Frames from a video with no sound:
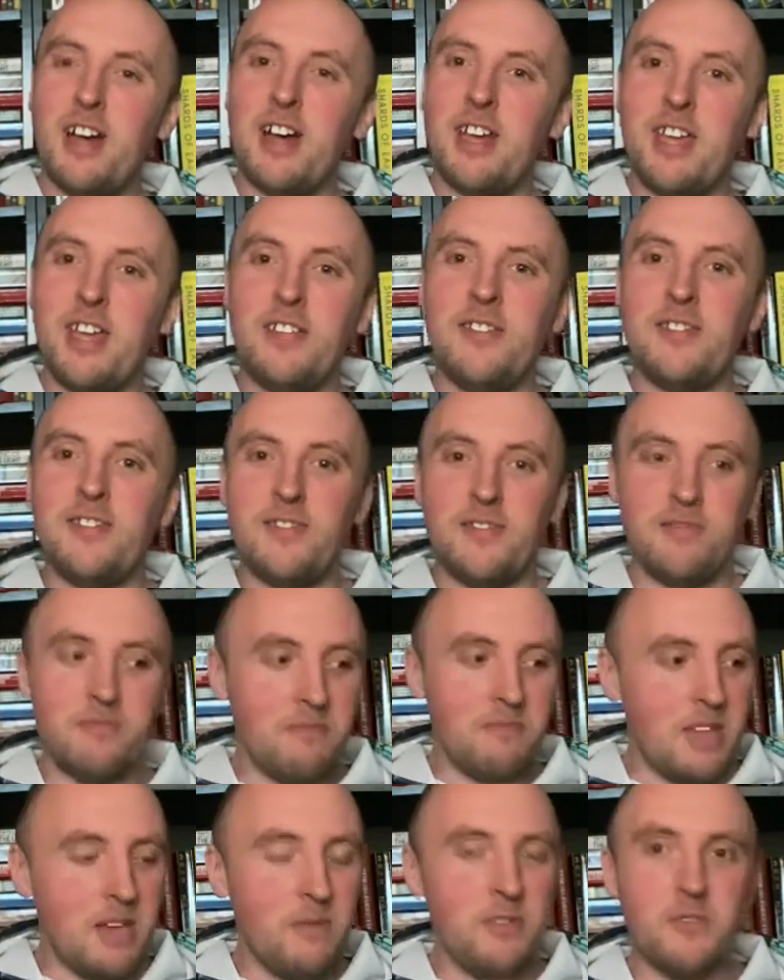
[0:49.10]
It
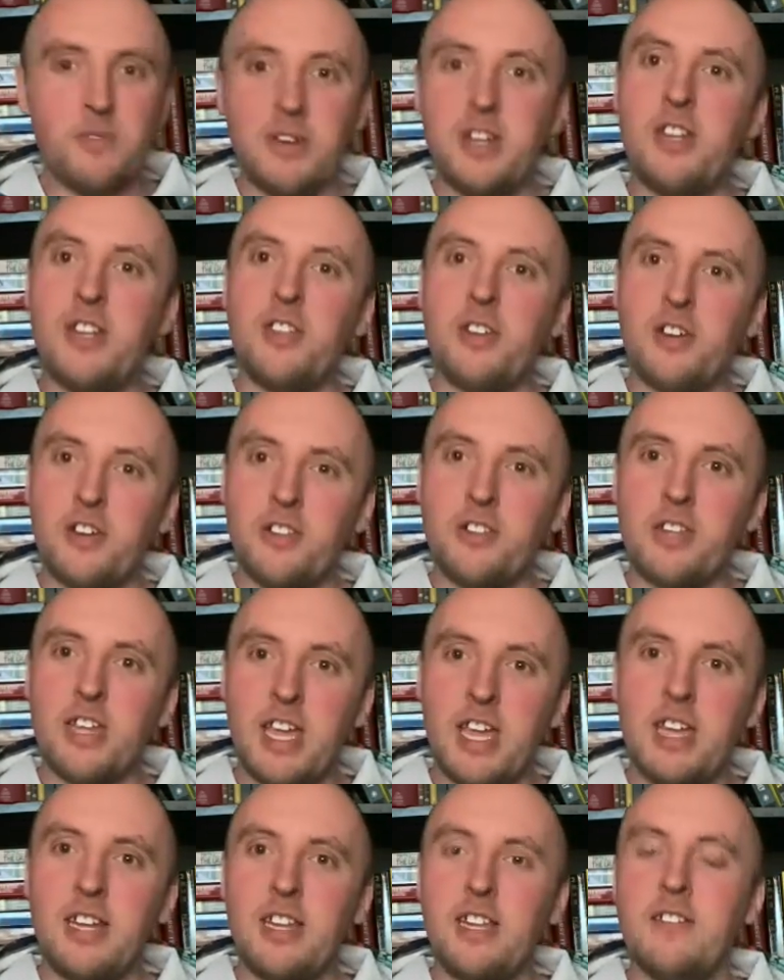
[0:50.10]
was written in the early
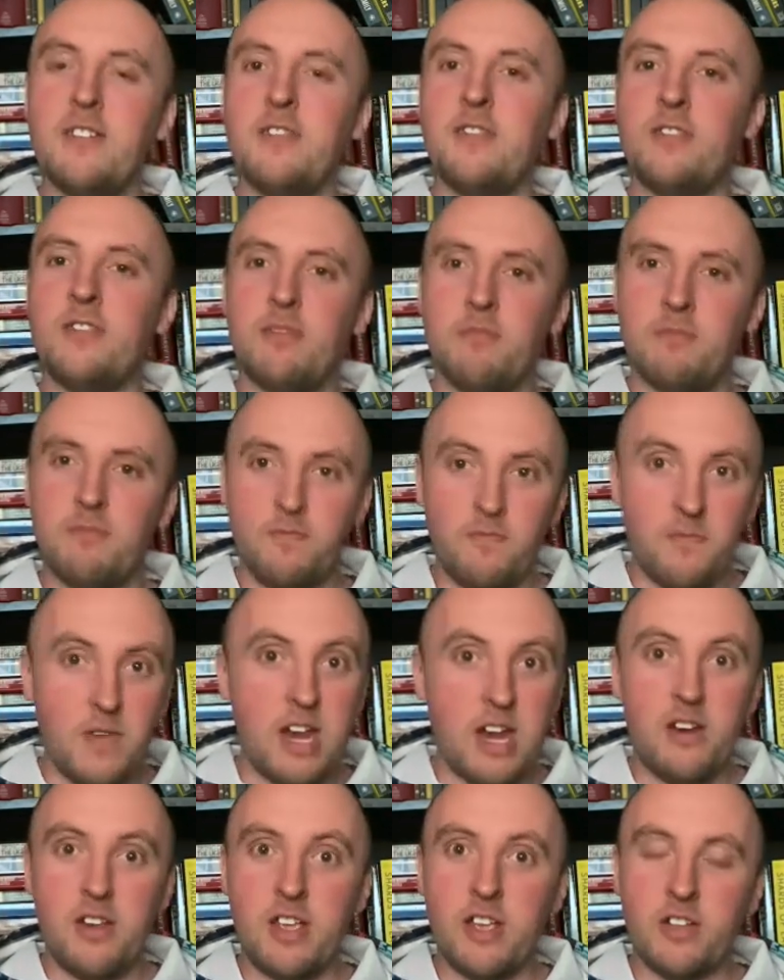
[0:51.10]
80s,
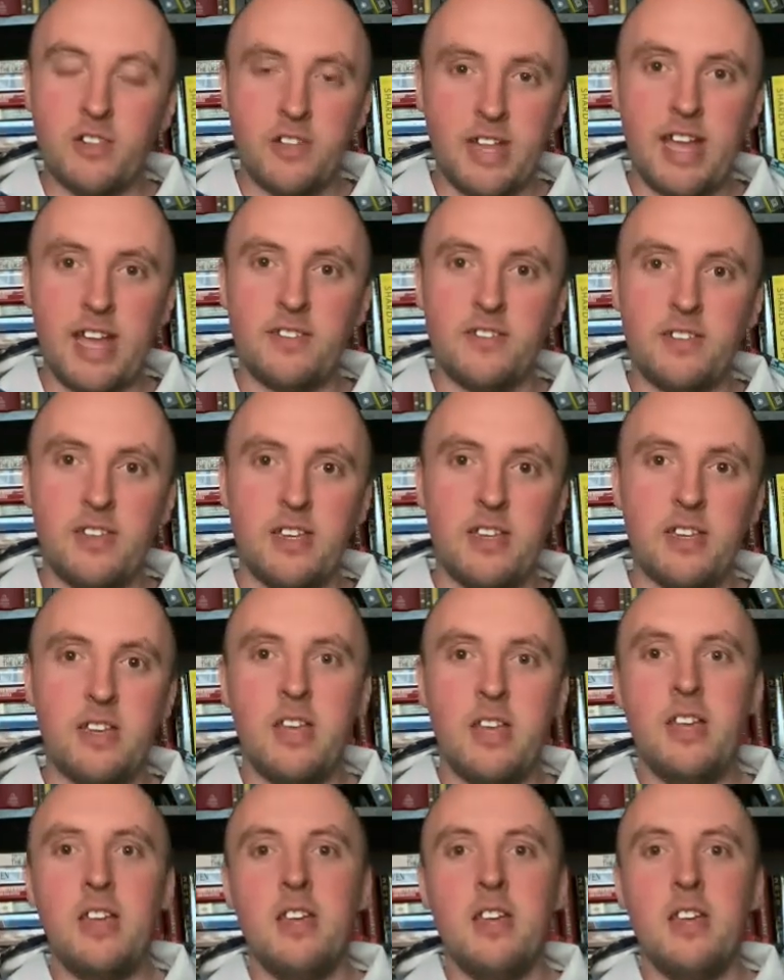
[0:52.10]
very classic.